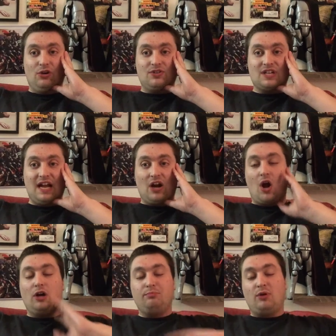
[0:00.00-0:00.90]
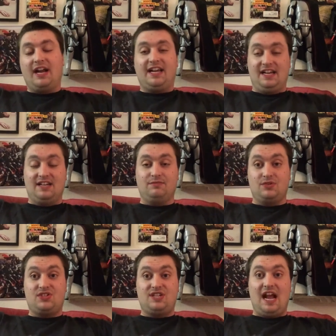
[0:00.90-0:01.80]
it's kind of heartbreaking and
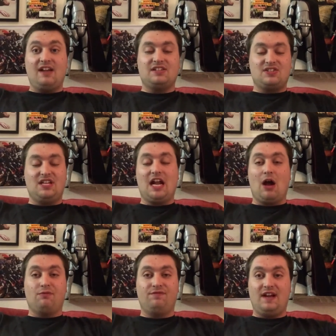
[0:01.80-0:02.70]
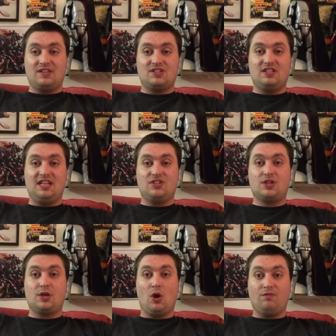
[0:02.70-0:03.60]
sad to see how fast things
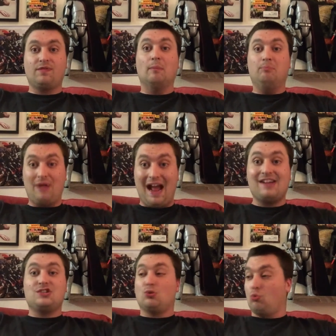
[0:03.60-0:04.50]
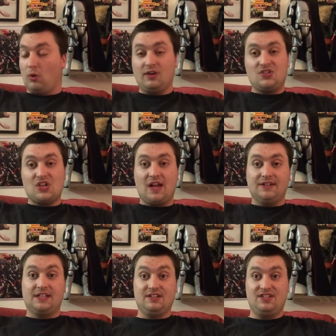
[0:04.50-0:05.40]
go from bad to worse
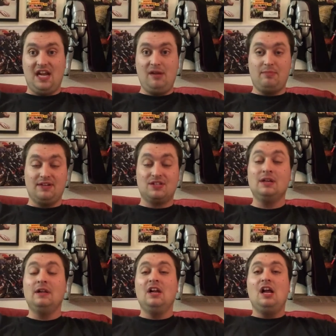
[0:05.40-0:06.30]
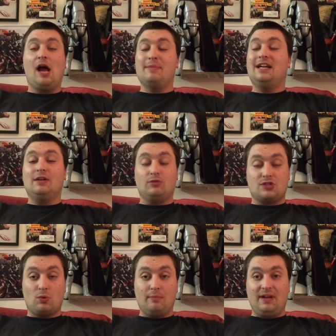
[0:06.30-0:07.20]
on containment i mean it's
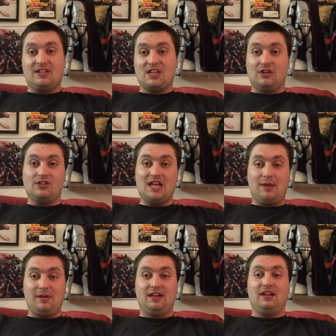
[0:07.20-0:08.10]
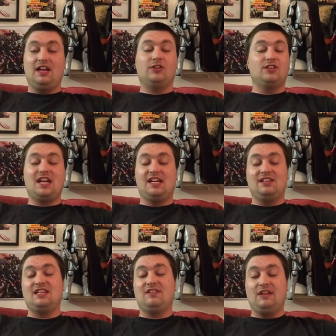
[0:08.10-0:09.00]
what makes entertainment entertaining
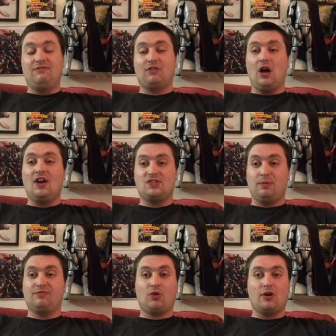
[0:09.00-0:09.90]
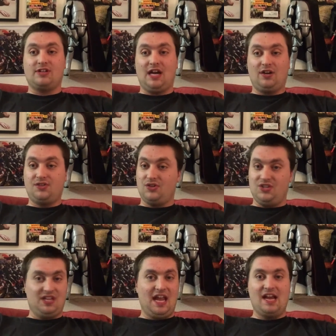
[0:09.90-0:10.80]
tv for us but for our characters
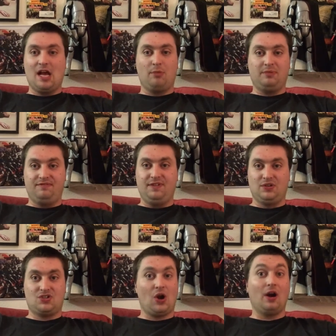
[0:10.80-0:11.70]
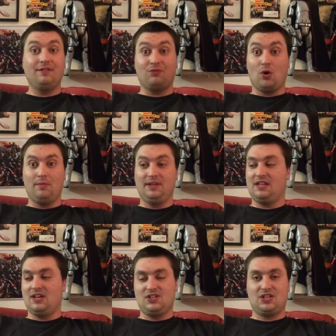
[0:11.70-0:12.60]
you can't help but feel sorry for them
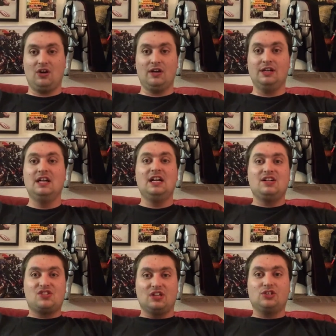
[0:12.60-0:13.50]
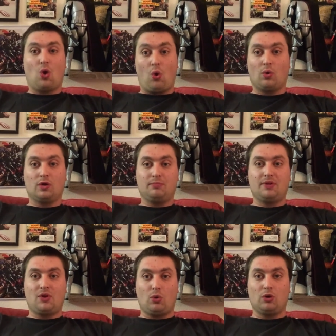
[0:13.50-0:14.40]
because they're in such a
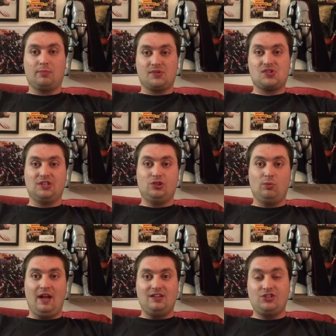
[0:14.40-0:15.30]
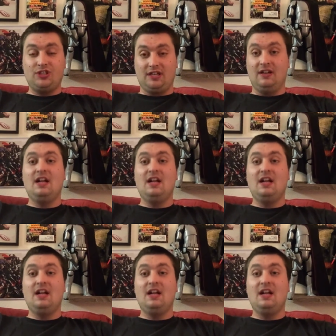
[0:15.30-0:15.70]
horrible horrible situation